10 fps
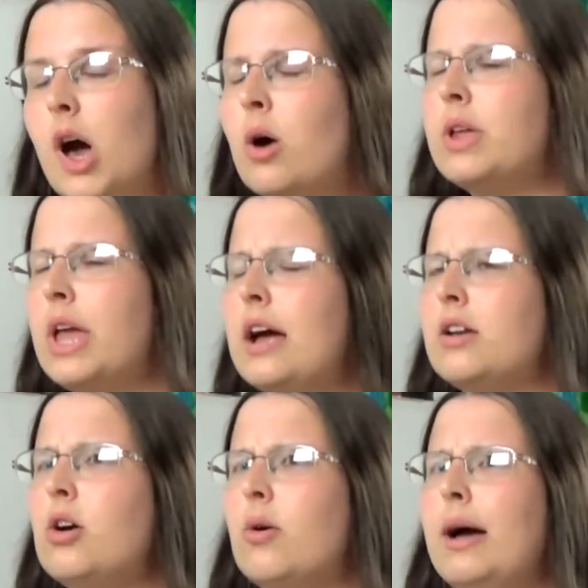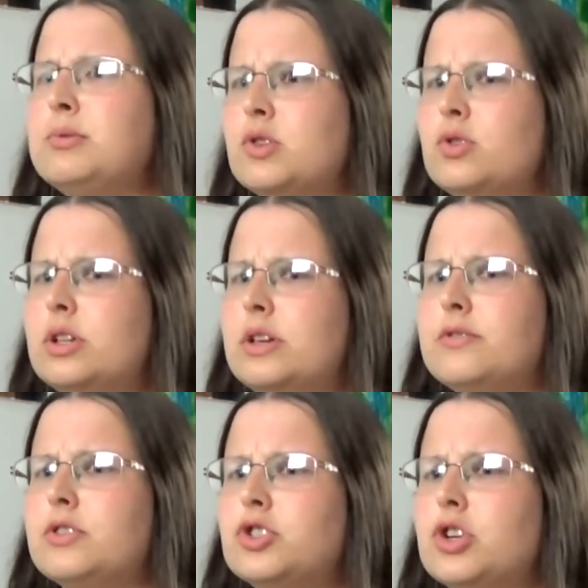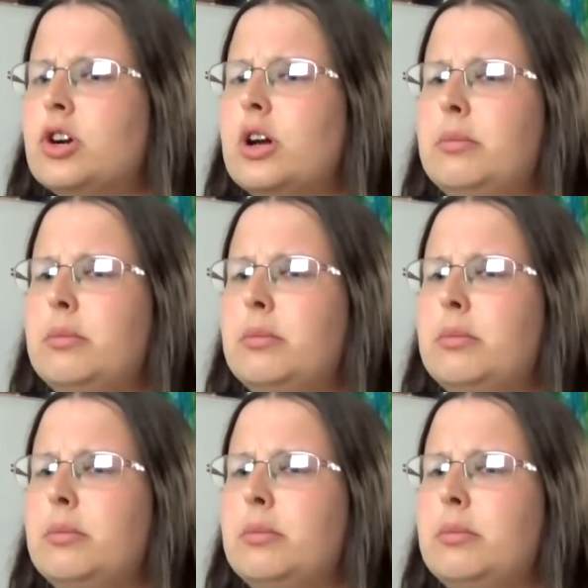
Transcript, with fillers: Oh, yeah. No, absolutely. For sure.